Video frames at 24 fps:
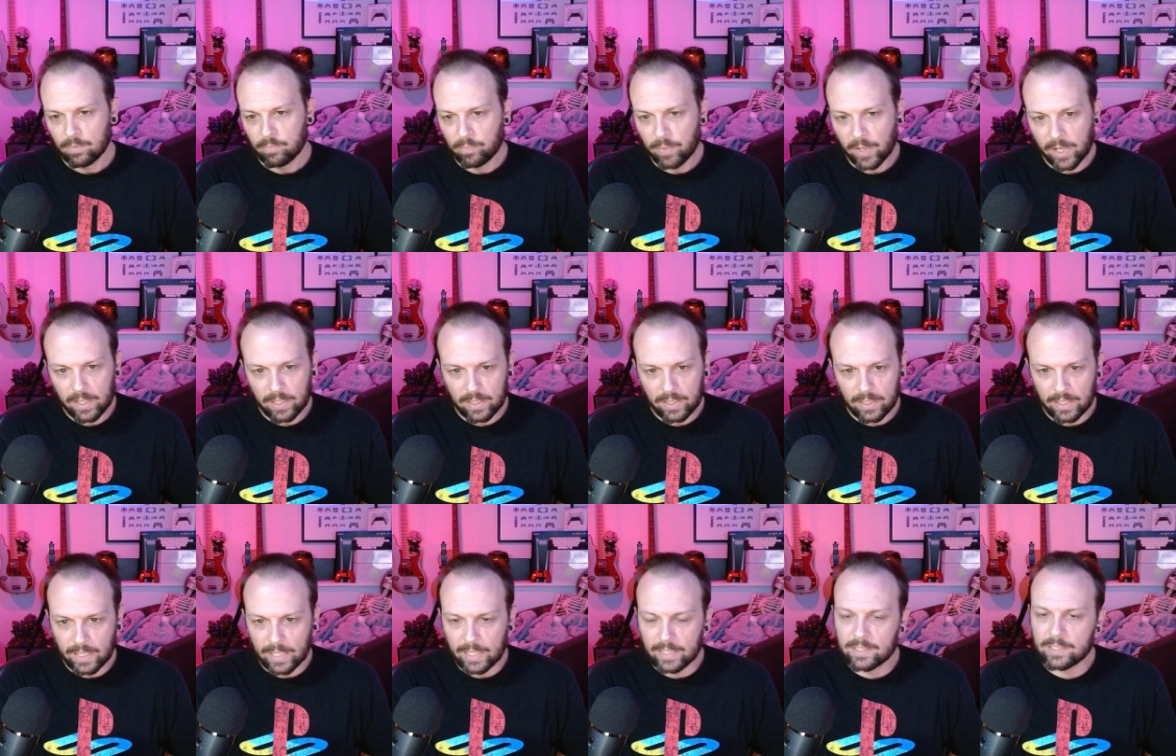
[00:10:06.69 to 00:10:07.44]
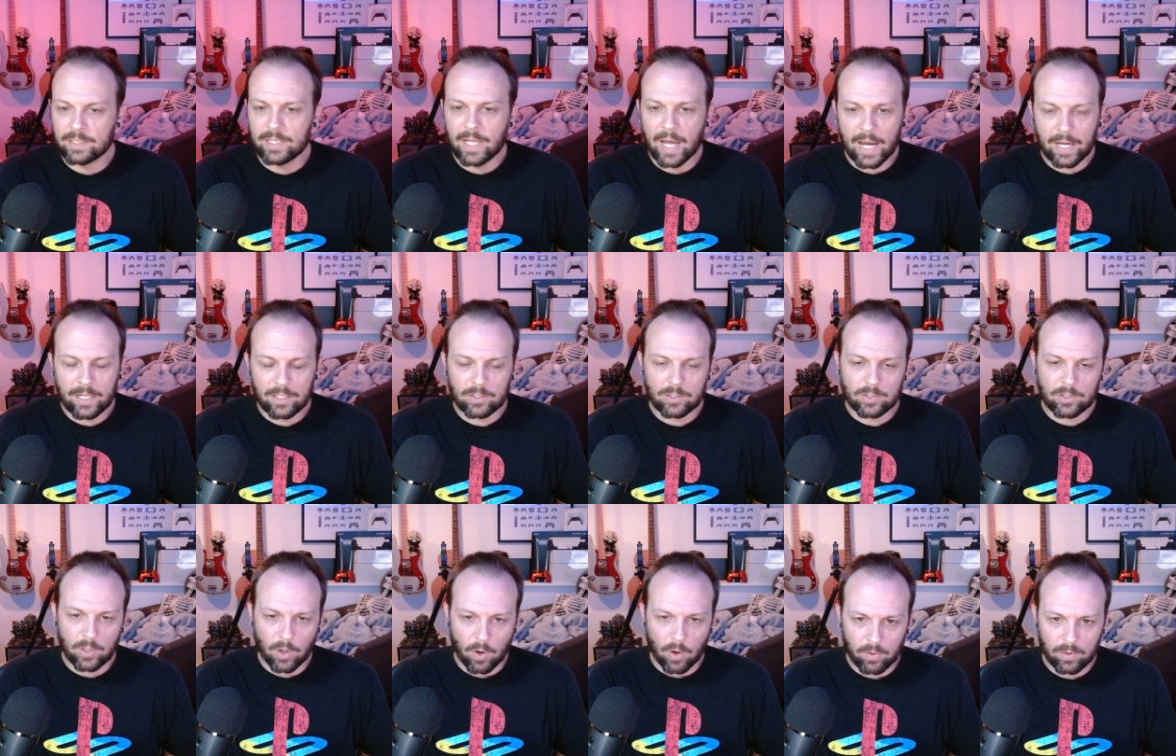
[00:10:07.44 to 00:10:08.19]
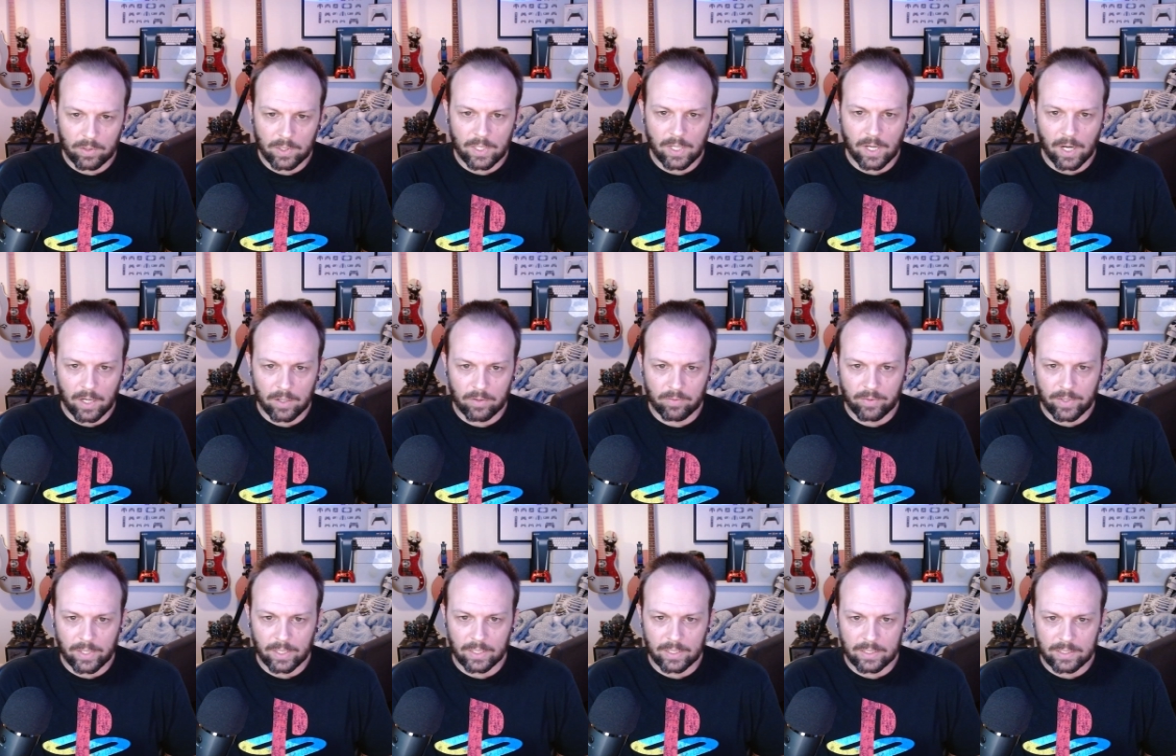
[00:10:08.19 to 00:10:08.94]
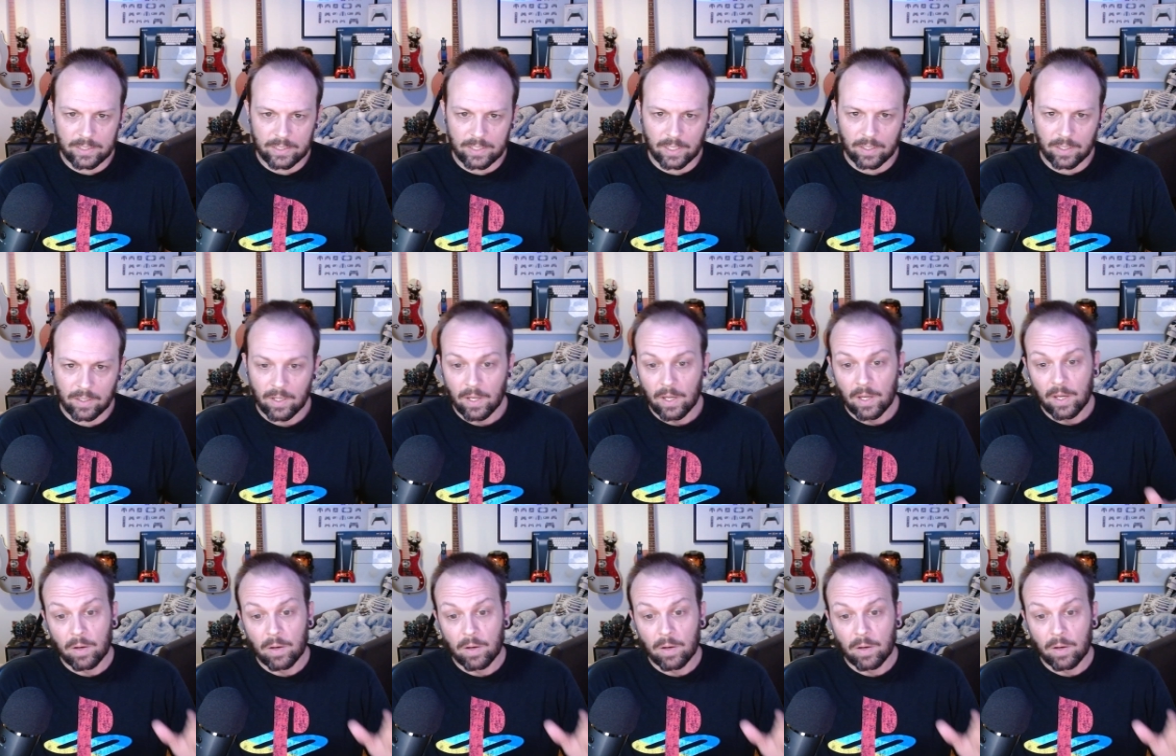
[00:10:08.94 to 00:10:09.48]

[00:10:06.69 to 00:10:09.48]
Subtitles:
But it's not totally unrealistic.